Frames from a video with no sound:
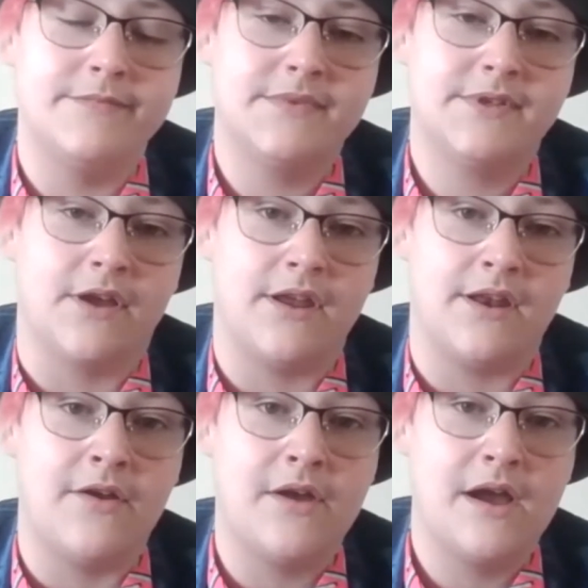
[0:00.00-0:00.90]
So, you
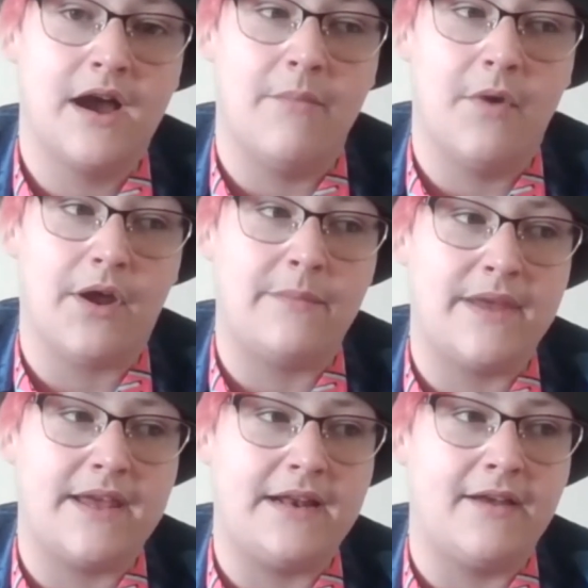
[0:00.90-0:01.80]
know, I'm not going to
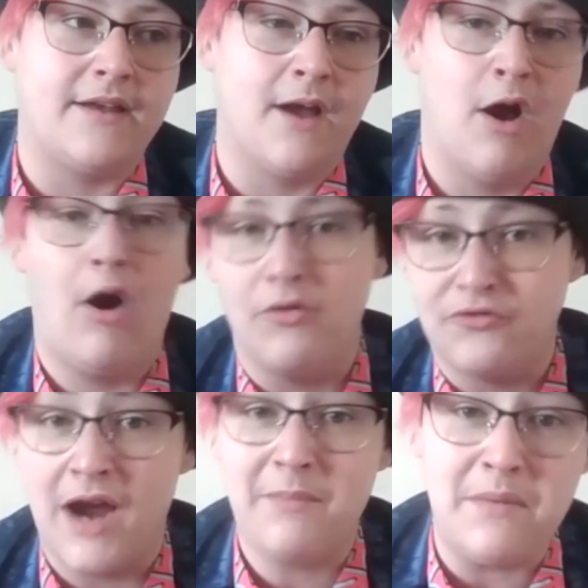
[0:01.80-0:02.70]
be like, oh,
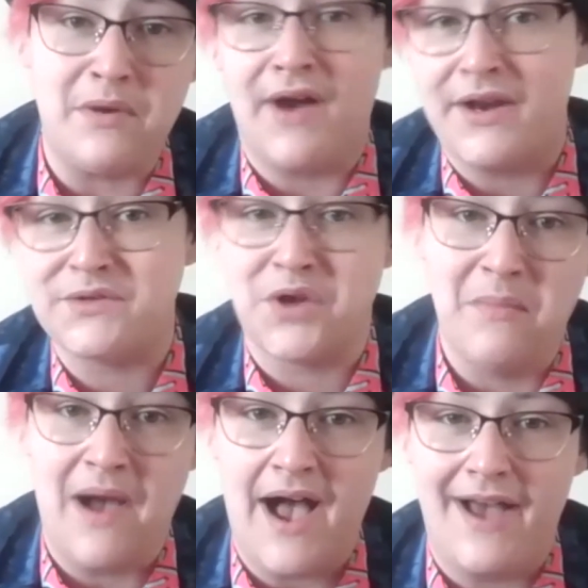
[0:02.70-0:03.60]
drag people have had it so
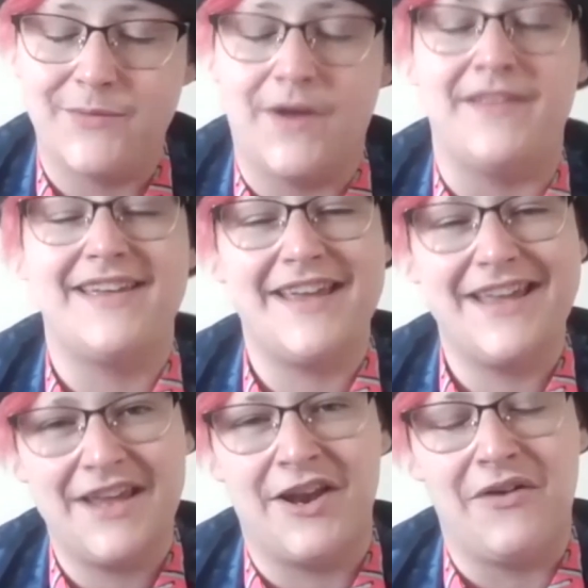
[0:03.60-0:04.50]
bad, when,
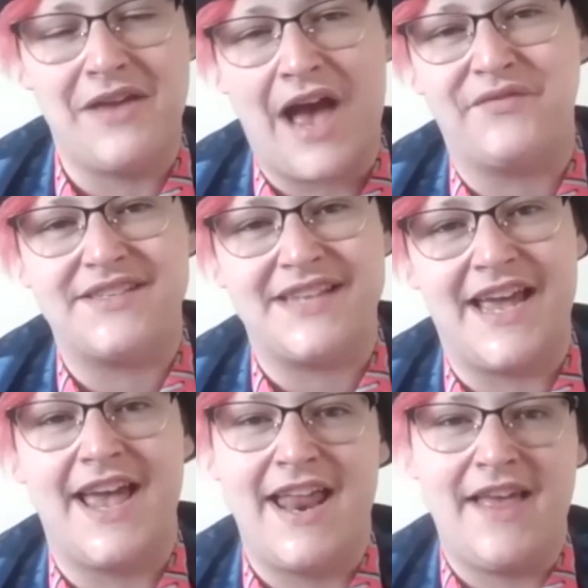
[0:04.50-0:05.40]
you know, you have to see
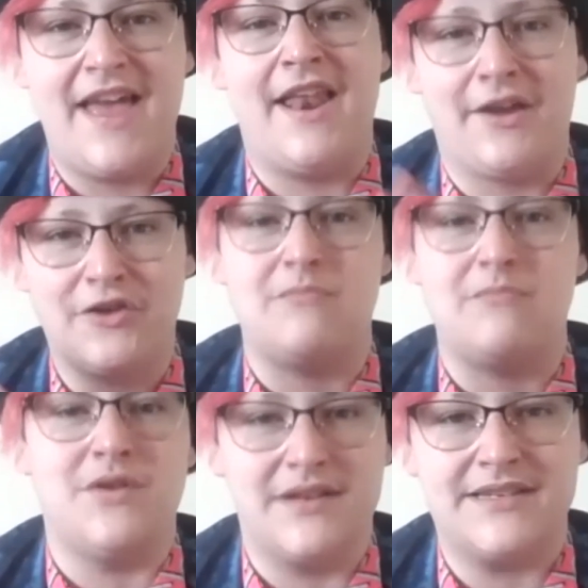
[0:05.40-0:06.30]
it in a
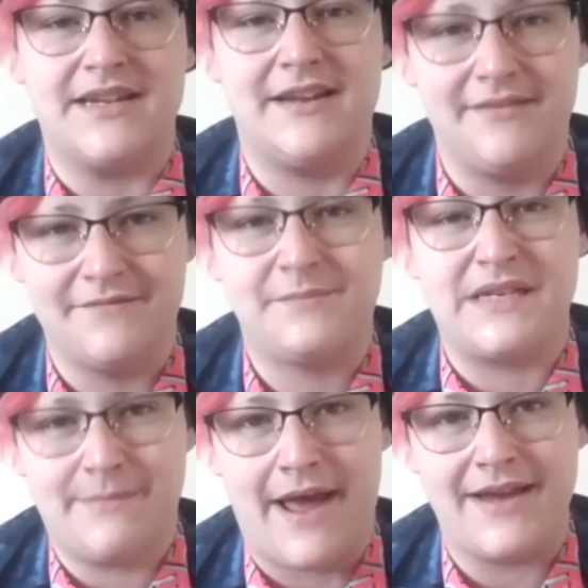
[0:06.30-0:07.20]
community
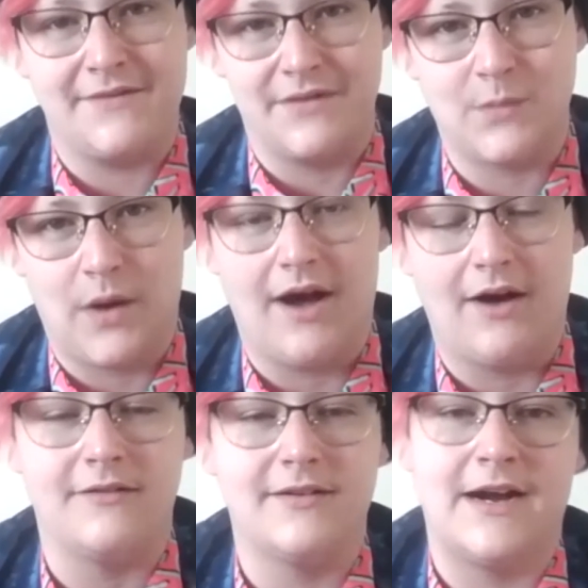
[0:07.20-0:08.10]
perspective as
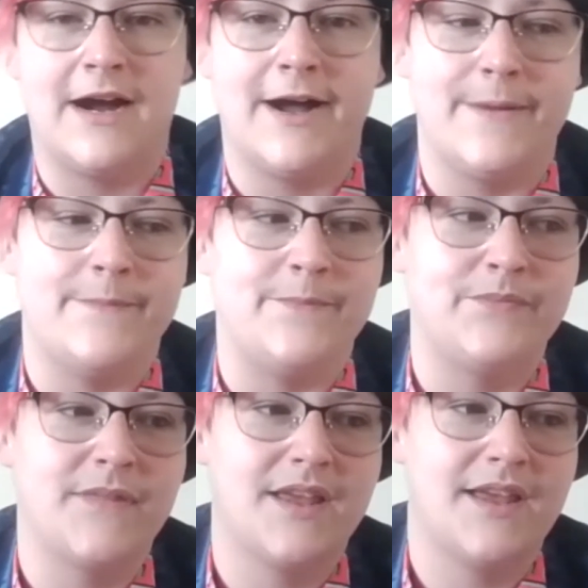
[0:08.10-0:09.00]
well.
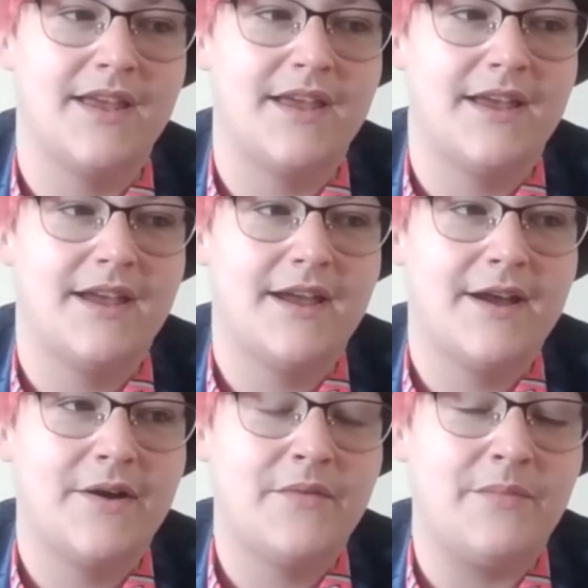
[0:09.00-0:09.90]

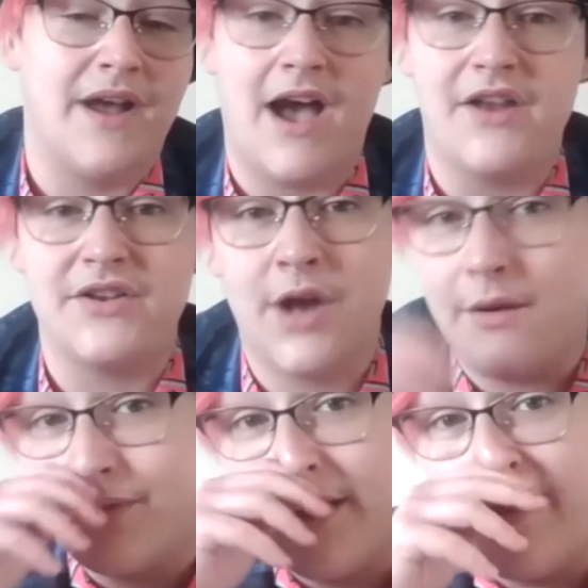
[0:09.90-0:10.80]
But yeah, I just
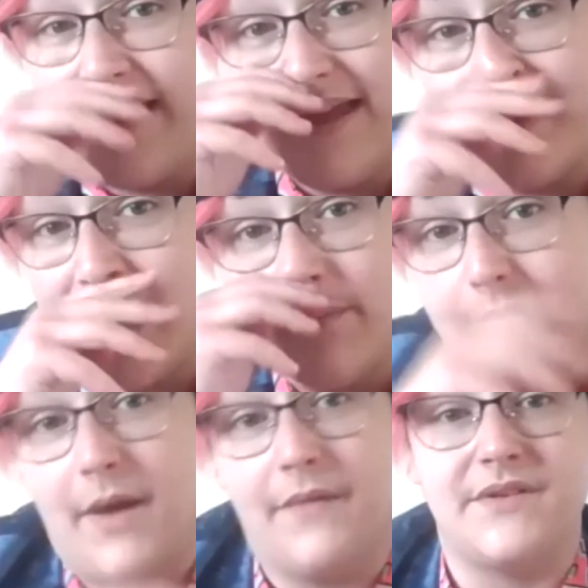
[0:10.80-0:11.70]
hope that in the
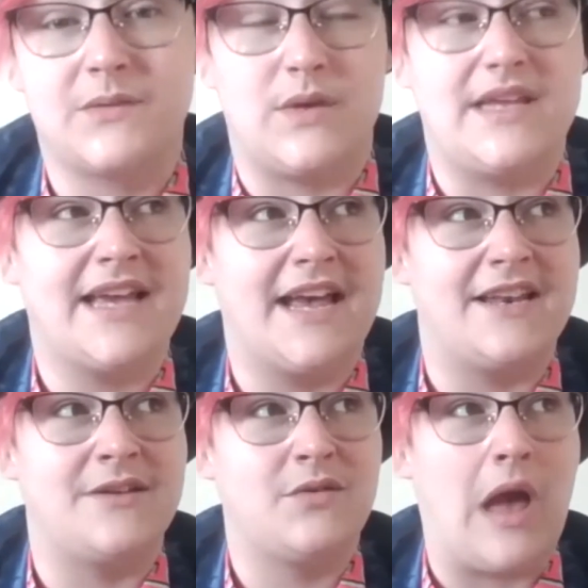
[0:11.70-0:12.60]
coming months we
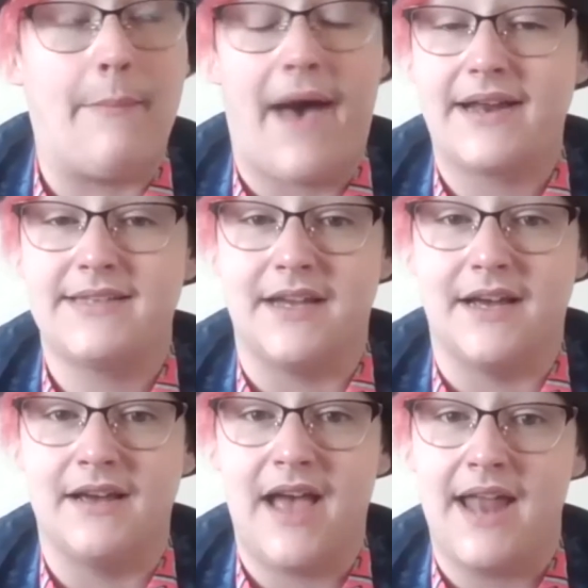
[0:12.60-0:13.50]
can get back
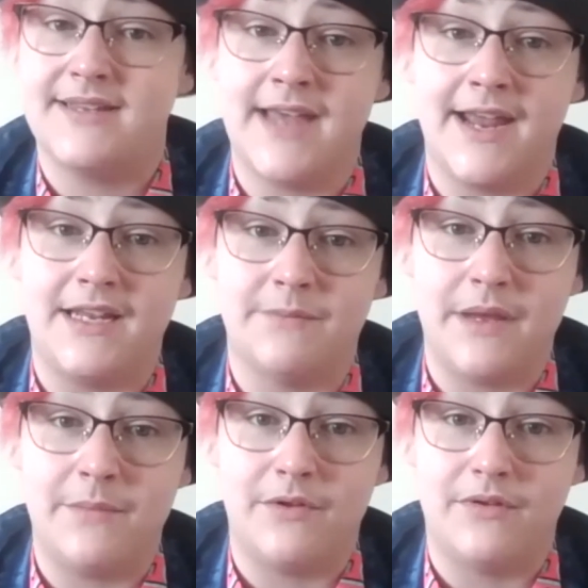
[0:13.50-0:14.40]
to entertain
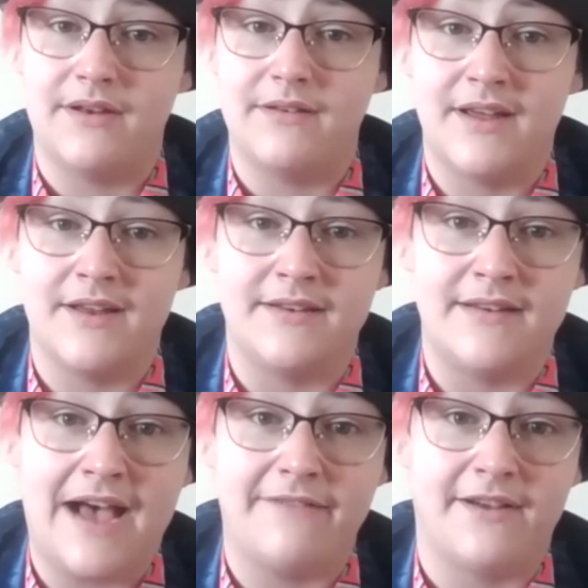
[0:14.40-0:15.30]
people
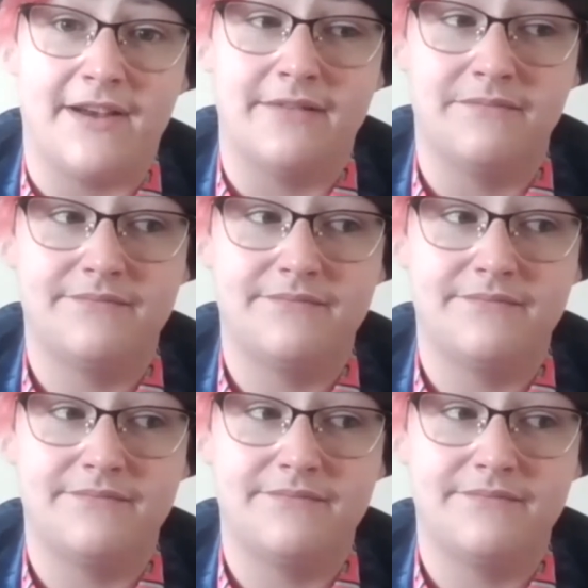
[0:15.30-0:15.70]
and have a